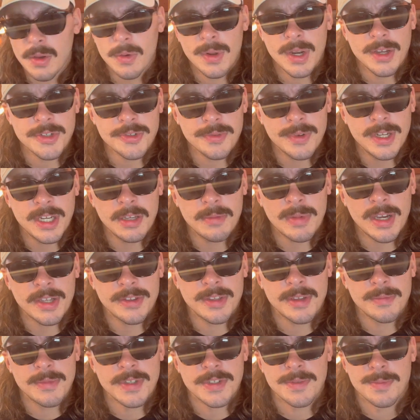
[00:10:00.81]
when I was reading about
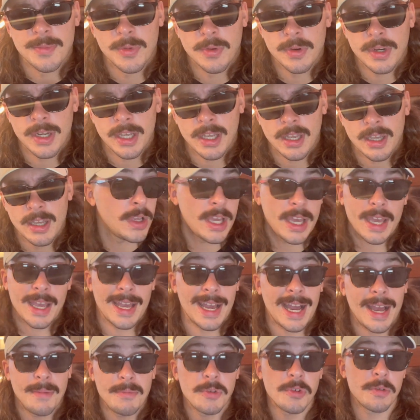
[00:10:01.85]
them this morning, hey,
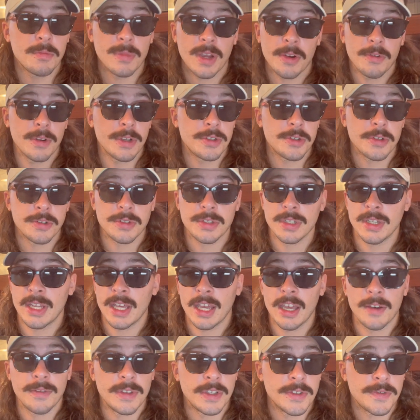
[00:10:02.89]
I'm doing my research the day
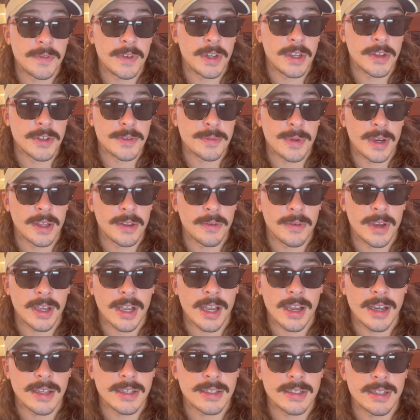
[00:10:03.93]
of these videos, by the way,
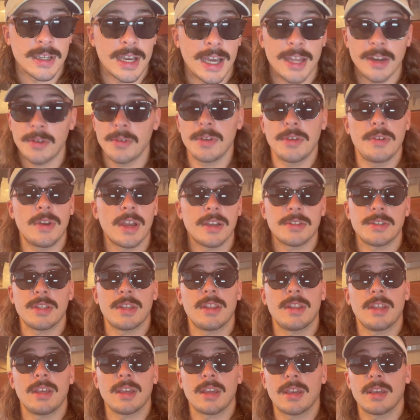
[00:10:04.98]
guys. I don't want you guys to
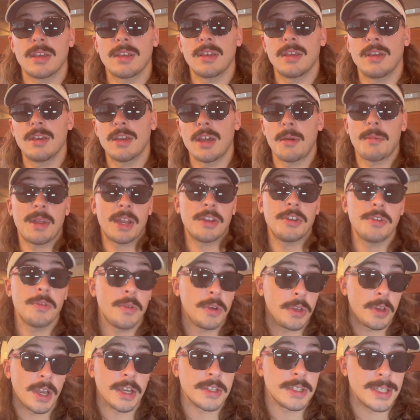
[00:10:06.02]
think, I do want
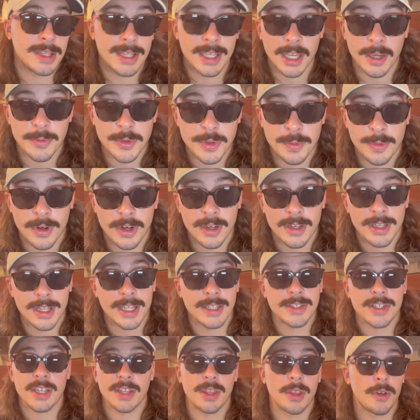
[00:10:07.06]
you guys to think I'm smart.
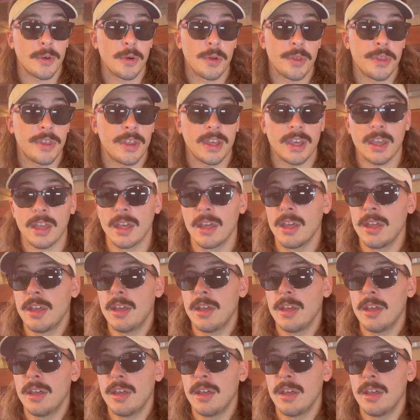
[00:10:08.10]
That's like the whole thing.